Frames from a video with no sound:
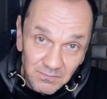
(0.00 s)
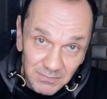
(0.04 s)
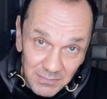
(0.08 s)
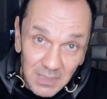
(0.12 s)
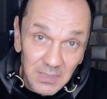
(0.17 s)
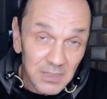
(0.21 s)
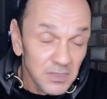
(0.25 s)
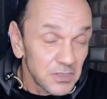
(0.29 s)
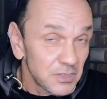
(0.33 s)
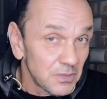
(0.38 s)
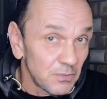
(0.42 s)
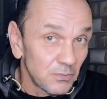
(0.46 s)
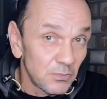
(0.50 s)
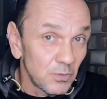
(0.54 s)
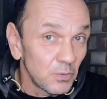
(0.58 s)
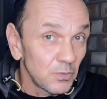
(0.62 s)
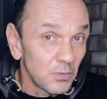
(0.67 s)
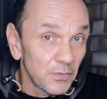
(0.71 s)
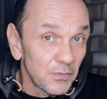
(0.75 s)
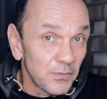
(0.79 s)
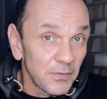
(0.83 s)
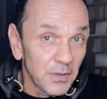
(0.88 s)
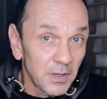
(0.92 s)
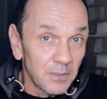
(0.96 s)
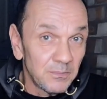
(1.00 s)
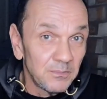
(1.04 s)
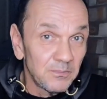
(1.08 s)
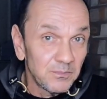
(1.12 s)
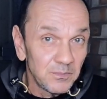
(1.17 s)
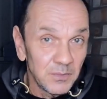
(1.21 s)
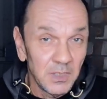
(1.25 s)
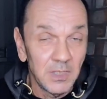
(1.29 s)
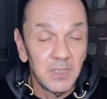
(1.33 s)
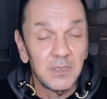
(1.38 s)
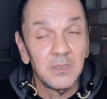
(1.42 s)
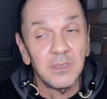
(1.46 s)
That is the rule of thumb,
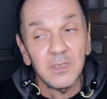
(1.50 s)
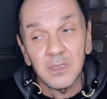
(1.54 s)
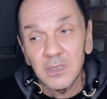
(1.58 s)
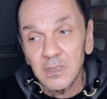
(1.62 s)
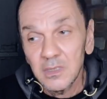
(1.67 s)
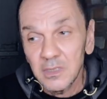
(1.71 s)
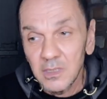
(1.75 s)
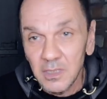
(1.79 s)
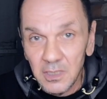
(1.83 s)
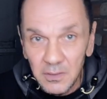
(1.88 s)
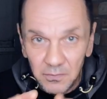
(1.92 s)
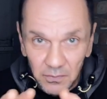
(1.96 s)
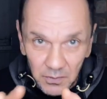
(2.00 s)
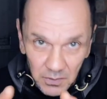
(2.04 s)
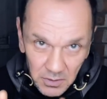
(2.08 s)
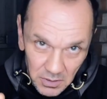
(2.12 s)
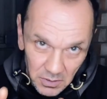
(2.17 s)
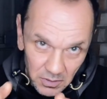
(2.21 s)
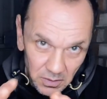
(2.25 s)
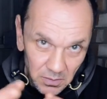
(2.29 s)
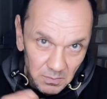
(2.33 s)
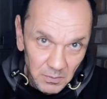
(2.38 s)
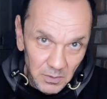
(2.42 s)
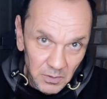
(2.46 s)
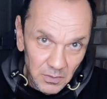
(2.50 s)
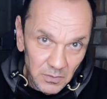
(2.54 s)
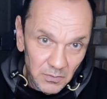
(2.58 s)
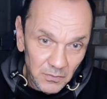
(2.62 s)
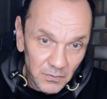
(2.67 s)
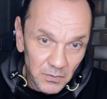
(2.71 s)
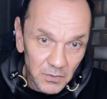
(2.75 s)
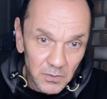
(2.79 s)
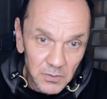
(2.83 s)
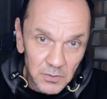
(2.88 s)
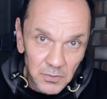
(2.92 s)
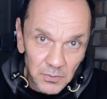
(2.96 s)
yeah? And if you time your
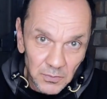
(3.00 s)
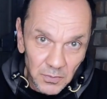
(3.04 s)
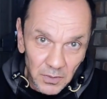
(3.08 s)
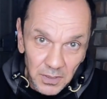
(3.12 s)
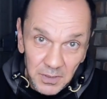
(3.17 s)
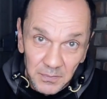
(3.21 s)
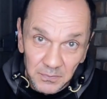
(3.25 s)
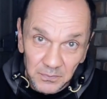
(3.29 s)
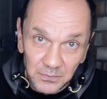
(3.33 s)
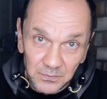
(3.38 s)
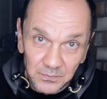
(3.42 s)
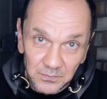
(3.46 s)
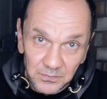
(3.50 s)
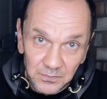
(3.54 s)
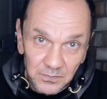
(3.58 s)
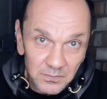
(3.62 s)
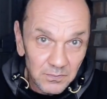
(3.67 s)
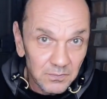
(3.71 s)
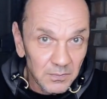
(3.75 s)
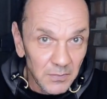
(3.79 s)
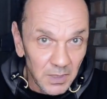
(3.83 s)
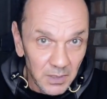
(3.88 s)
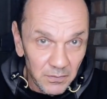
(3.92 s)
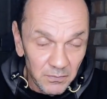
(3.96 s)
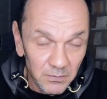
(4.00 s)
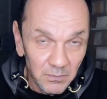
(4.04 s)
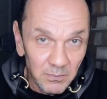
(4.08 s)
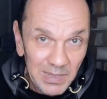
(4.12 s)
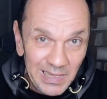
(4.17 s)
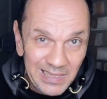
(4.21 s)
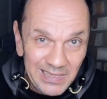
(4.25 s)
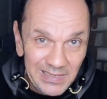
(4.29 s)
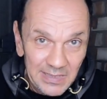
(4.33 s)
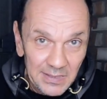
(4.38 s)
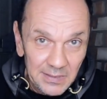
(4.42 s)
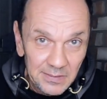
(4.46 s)
foods right, even
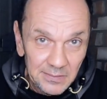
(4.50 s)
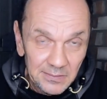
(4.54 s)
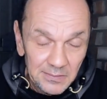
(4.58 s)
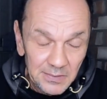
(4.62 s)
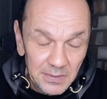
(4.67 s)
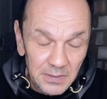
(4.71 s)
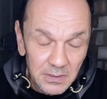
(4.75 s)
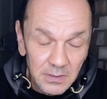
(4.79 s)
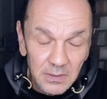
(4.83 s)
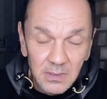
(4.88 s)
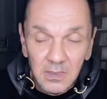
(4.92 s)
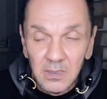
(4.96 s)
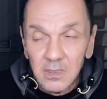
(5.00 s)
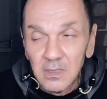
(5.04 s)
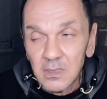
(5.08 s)
better, yeah?